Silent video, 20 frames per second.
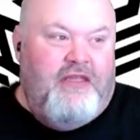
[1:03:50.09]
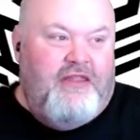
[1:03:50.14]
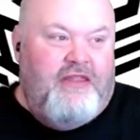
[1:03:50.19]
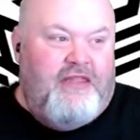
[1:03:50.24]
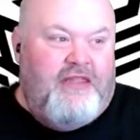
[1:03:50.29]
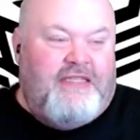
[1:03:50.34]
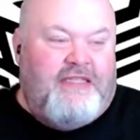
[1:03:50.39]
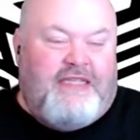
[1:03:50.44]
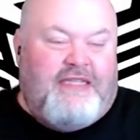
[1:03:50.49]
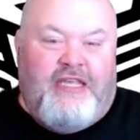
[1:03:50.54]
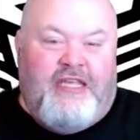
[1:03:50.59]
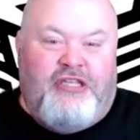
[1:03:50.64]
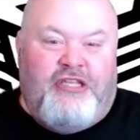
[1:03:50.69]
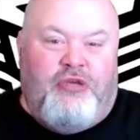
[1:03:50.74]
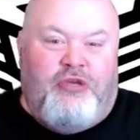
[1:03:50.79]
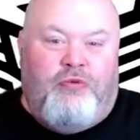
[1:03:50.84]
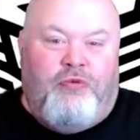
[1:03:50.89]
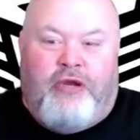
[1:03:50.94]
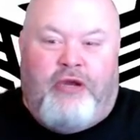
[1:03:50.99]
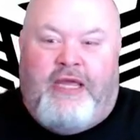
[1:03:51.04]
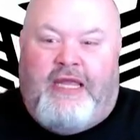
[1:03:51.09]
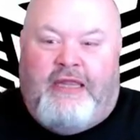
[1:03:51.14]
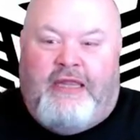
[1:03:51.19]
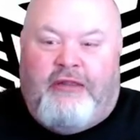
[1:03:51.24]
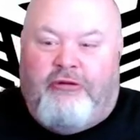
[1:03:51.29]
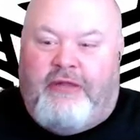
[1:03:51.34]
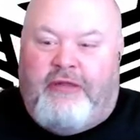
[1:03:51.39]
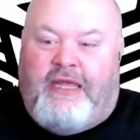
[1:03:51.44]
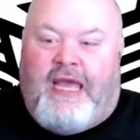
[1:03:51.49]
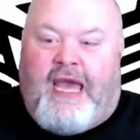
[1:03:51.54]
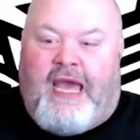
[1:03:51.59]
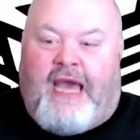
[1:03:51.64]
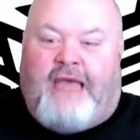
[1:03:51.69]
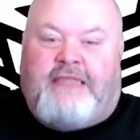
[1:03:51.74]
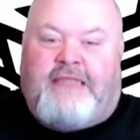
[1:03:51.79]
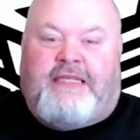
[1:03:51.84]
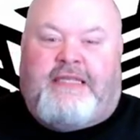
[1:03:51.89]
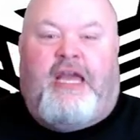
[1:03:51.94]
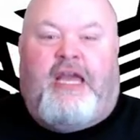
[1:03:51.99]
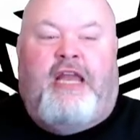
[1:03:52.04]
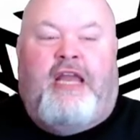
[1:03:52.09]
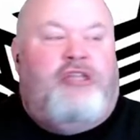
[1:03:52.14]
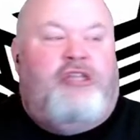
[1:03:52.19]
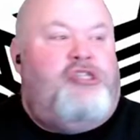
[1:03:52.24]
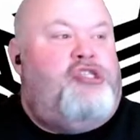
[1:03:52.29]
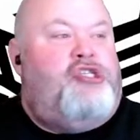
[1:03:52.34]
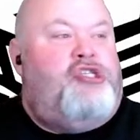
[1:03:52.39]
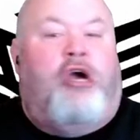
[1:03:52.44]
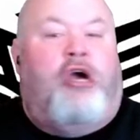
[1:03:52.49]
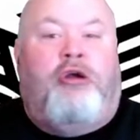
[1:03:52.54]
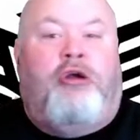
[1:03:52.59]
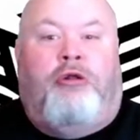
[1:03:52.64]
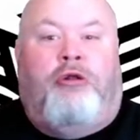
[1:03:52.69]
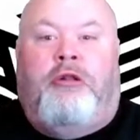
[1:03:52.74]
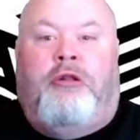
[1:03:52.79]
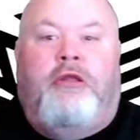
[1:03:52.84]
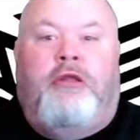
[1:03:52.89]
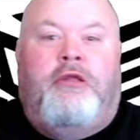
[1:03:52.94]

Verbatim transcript: this issue where he literally has to kind of juggle.